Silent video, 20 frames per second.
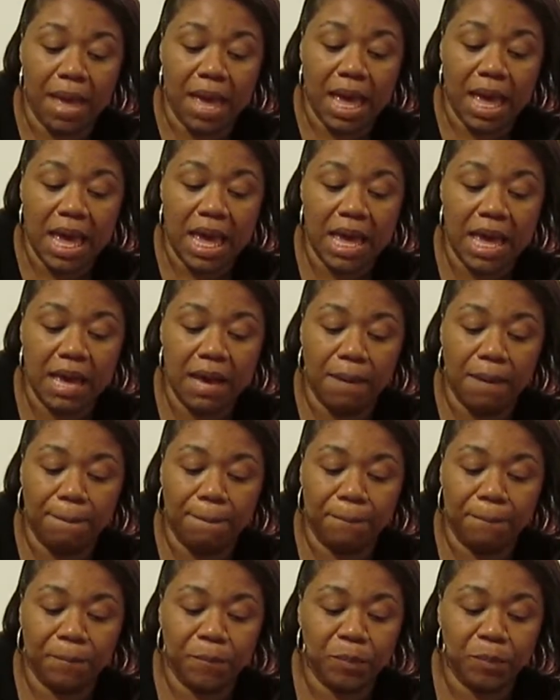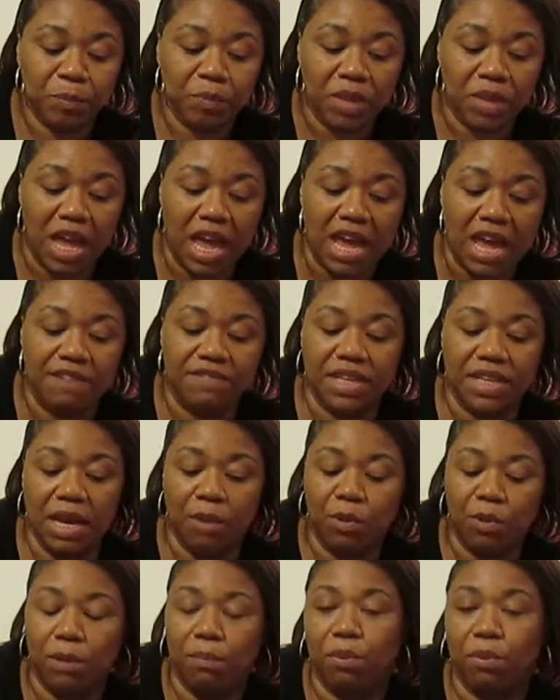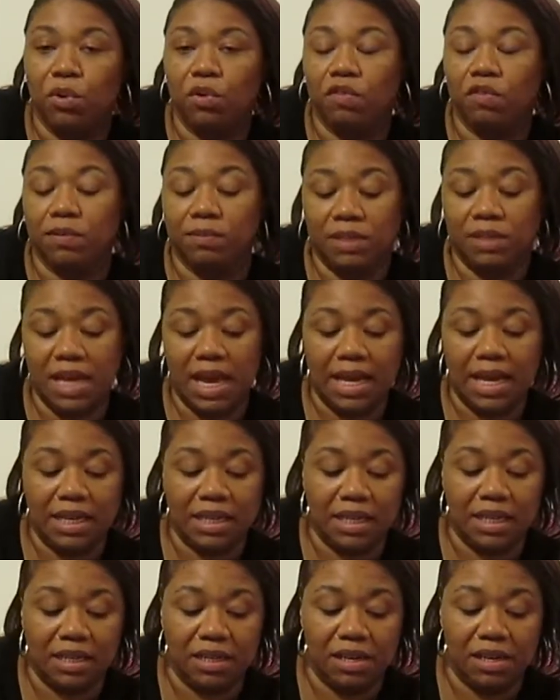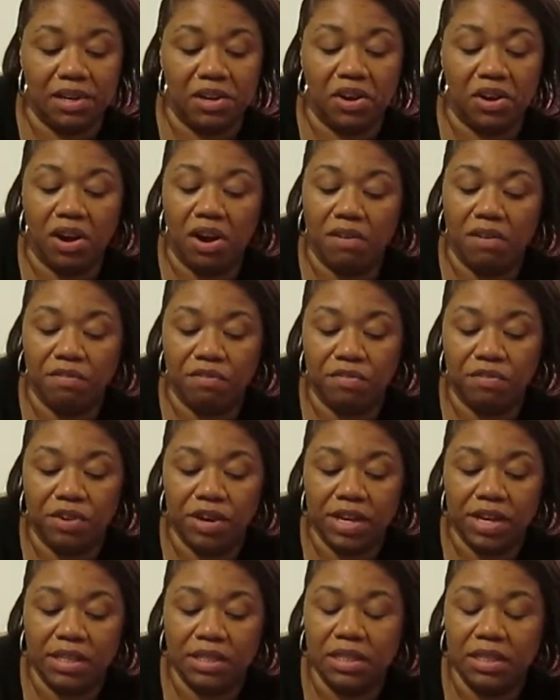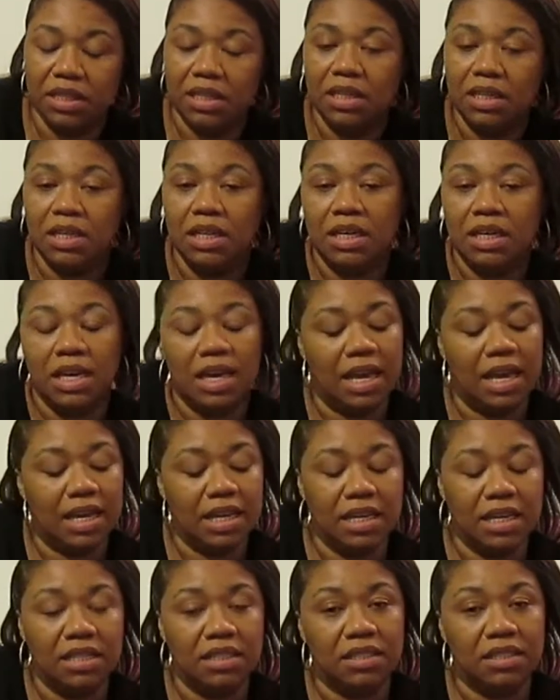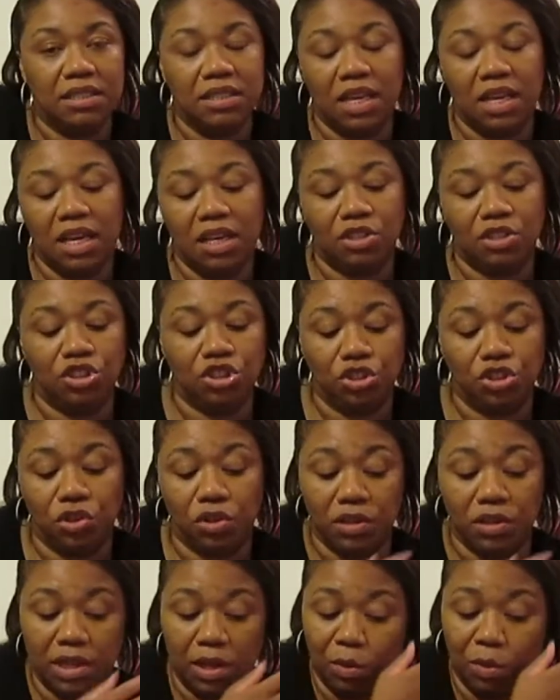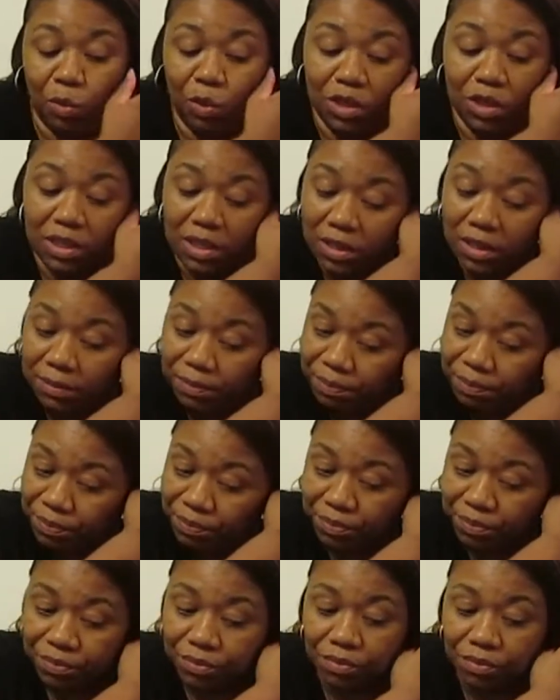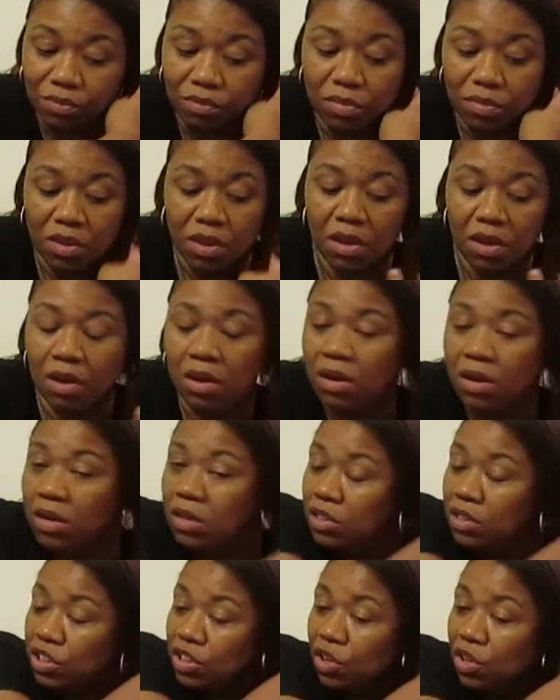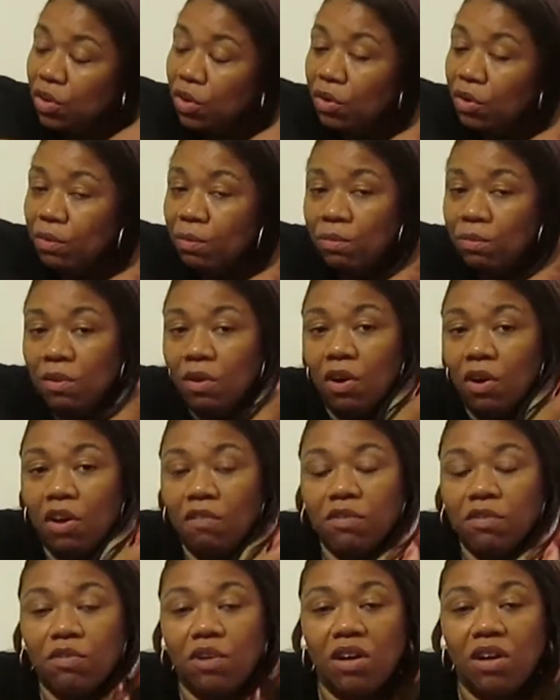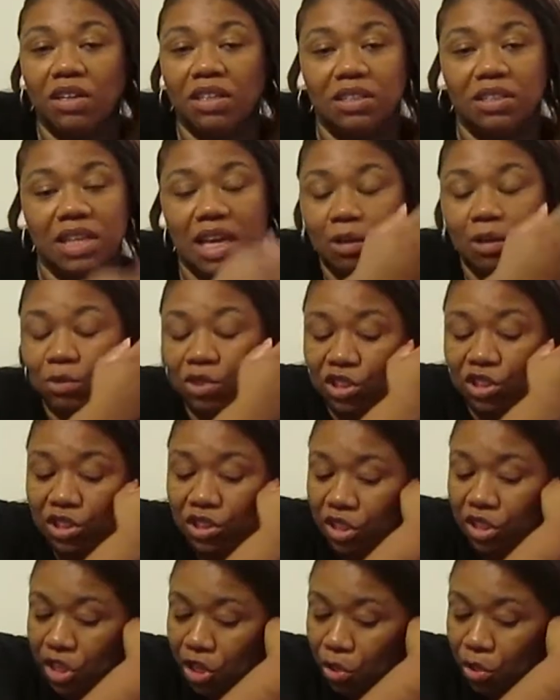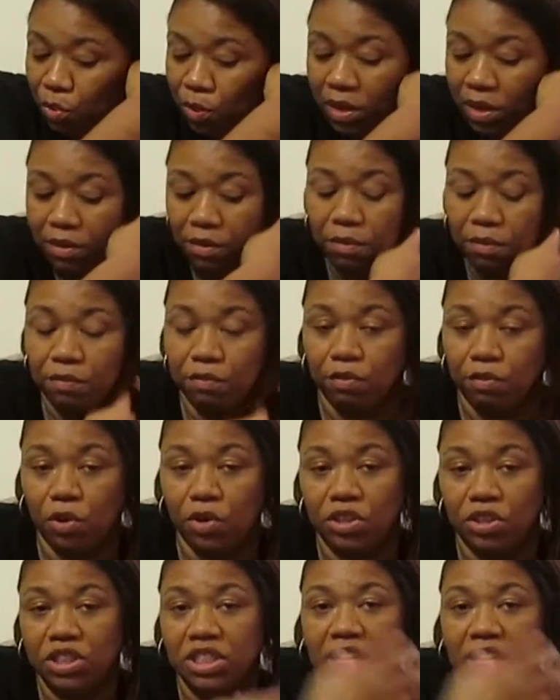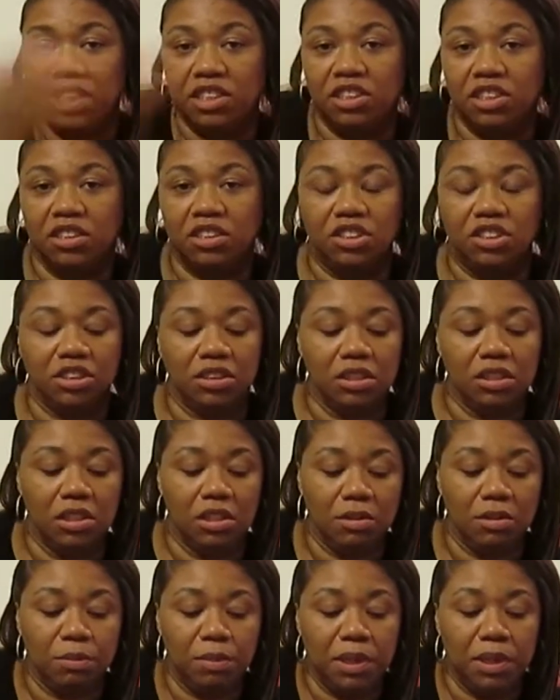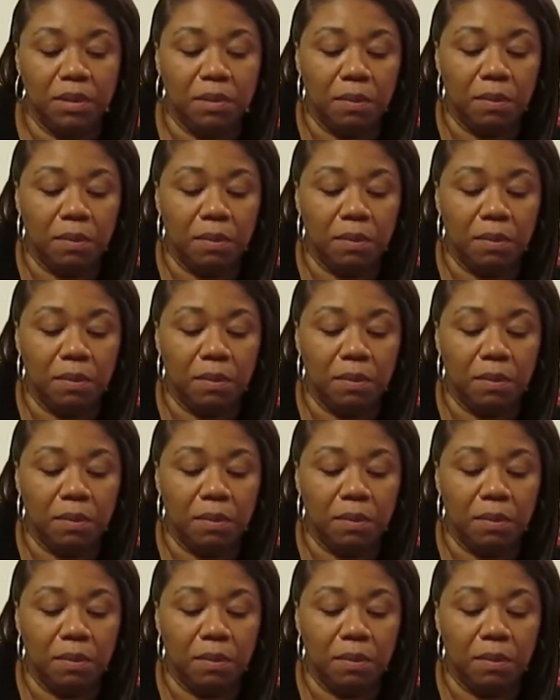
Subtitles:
him if they would approve of daddy getting a girlfriend, and he said sure they would. So, overall, their date was just cute and flirtatious, just a little bit